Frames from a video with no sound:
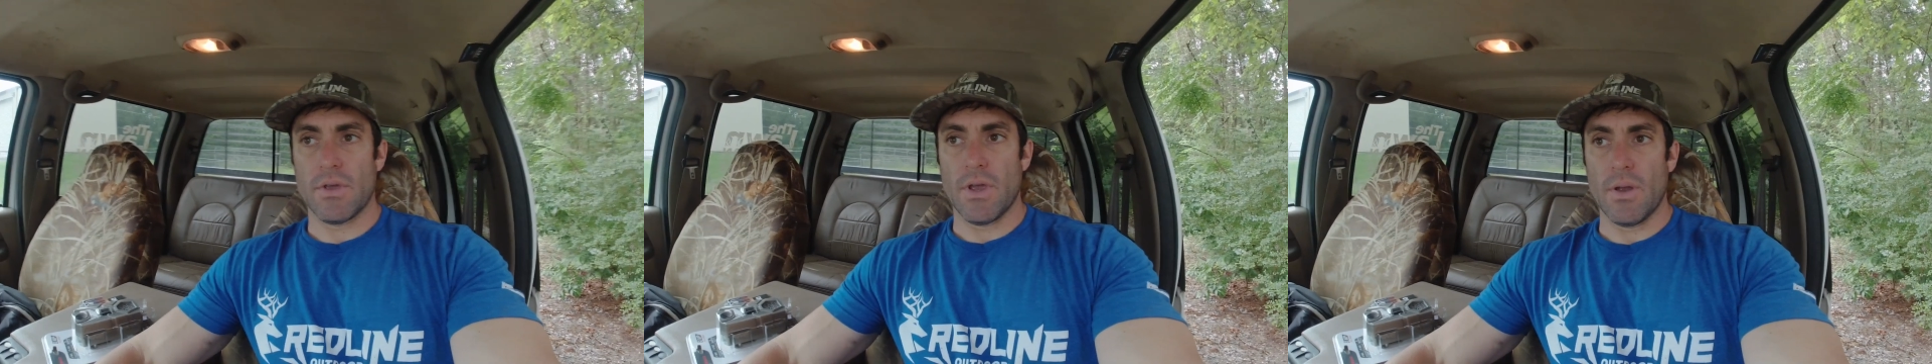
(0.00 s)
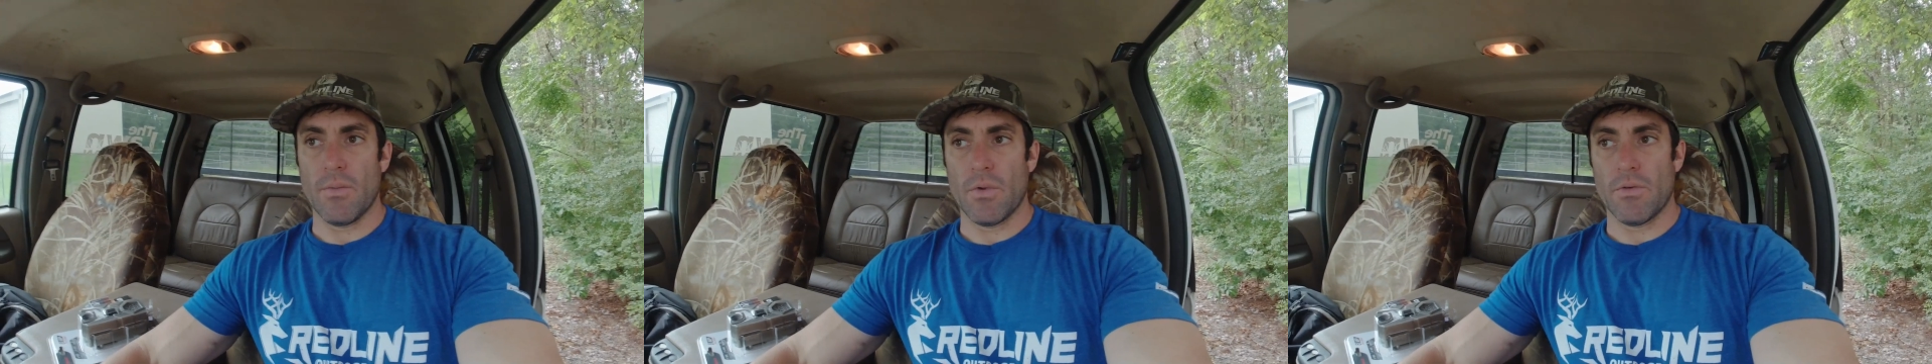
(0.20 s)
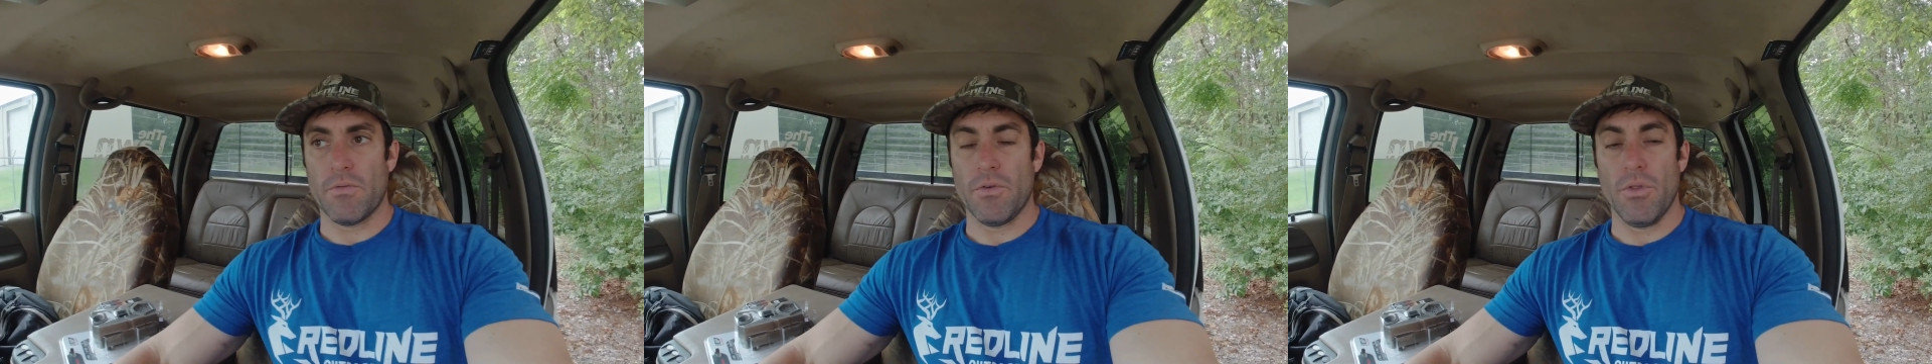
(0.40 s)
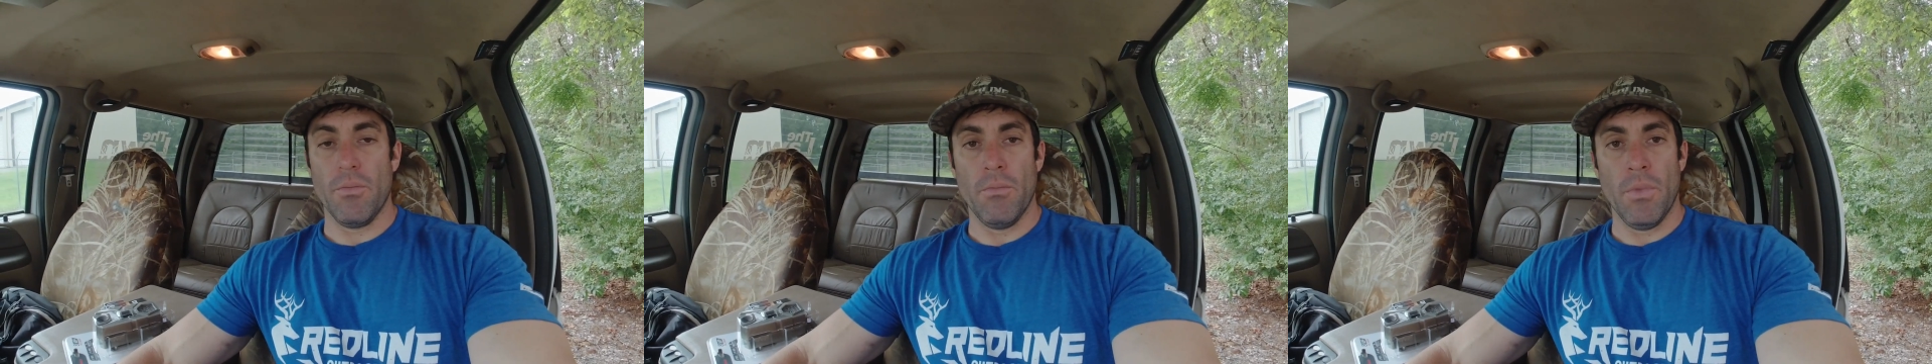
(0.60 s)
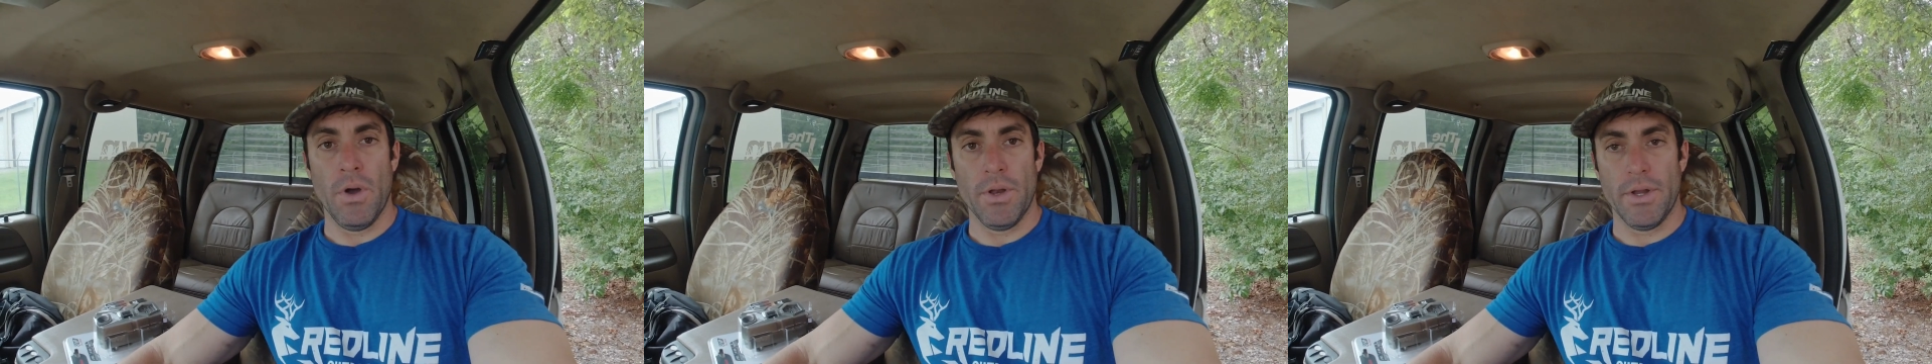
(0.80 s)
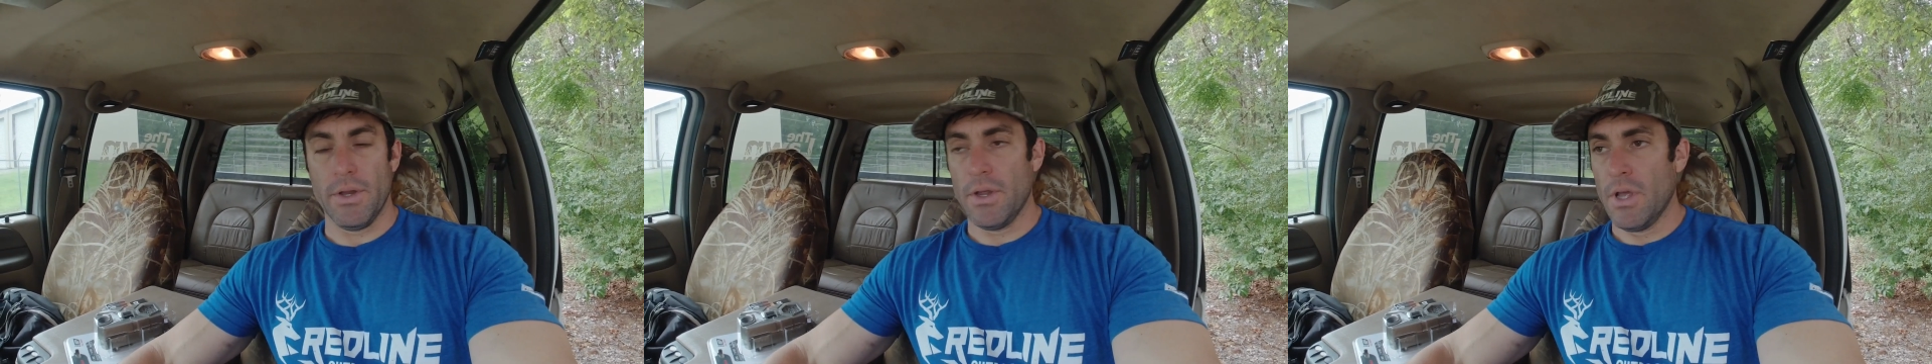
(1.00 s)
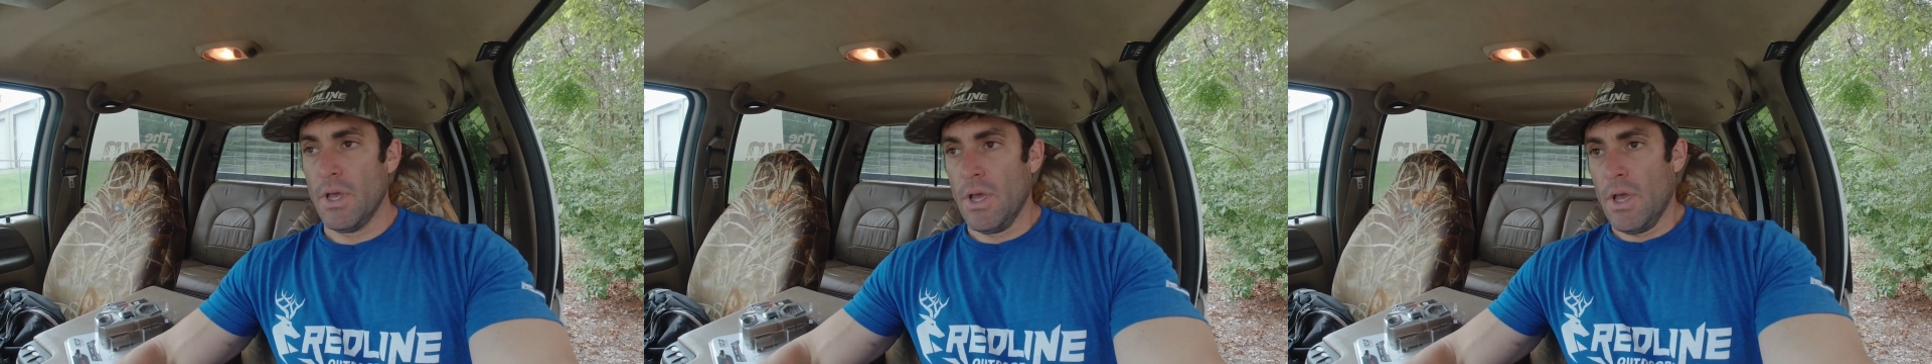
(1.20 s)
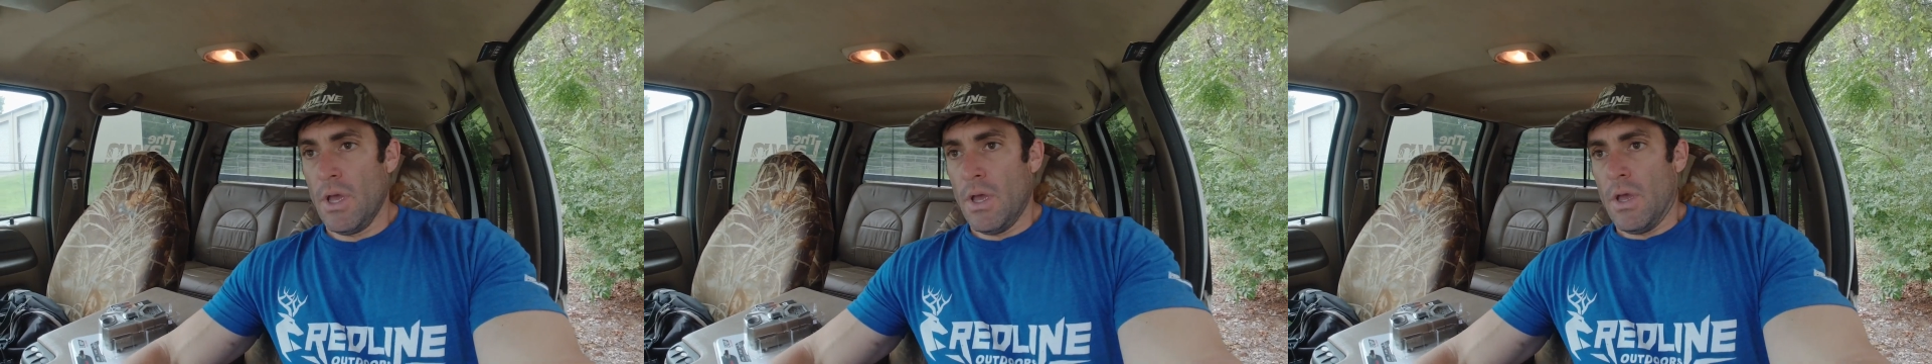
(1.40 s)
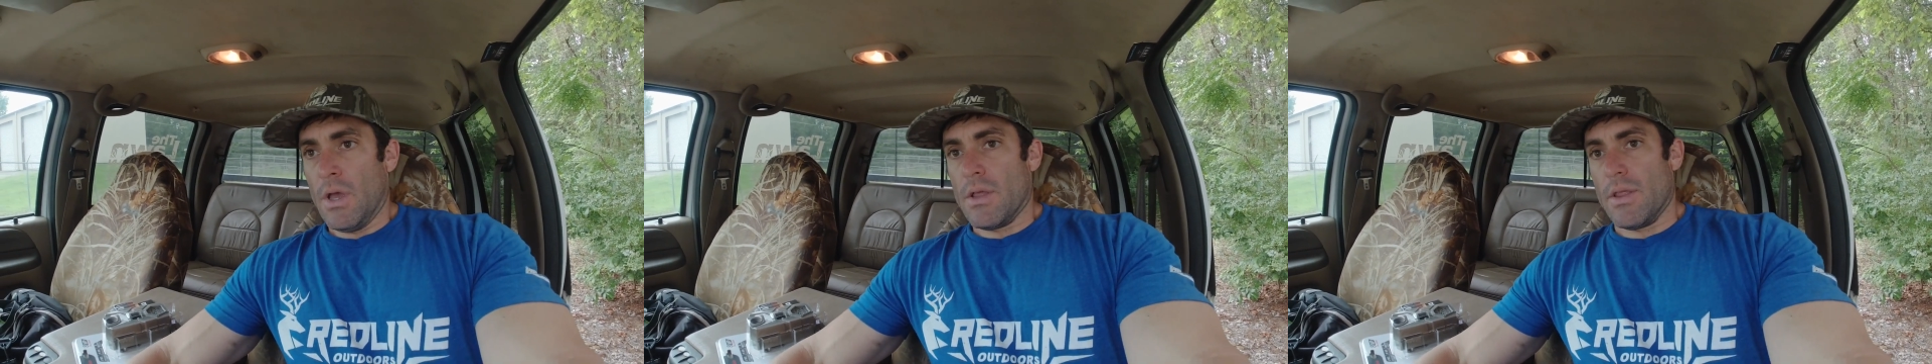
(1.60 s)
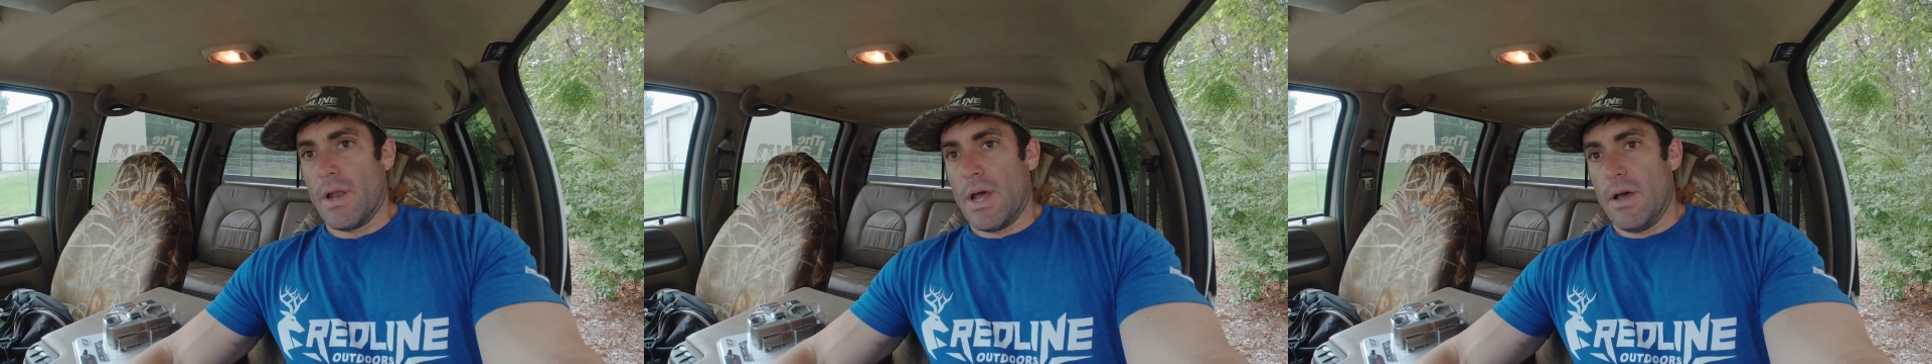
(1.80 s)
camera for the money
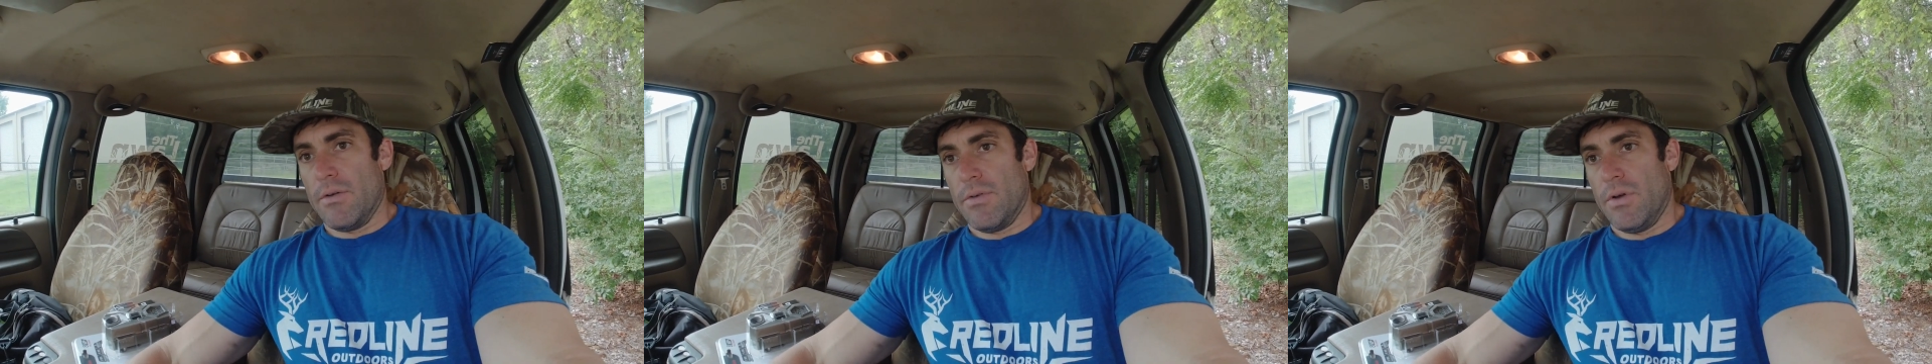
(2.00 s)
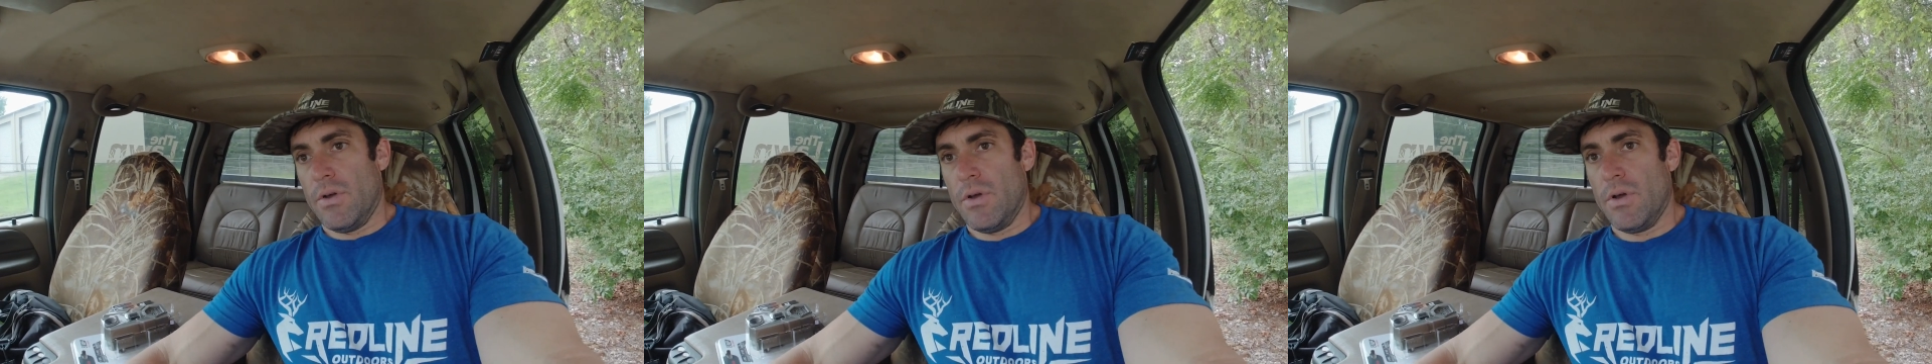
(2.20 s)
that I've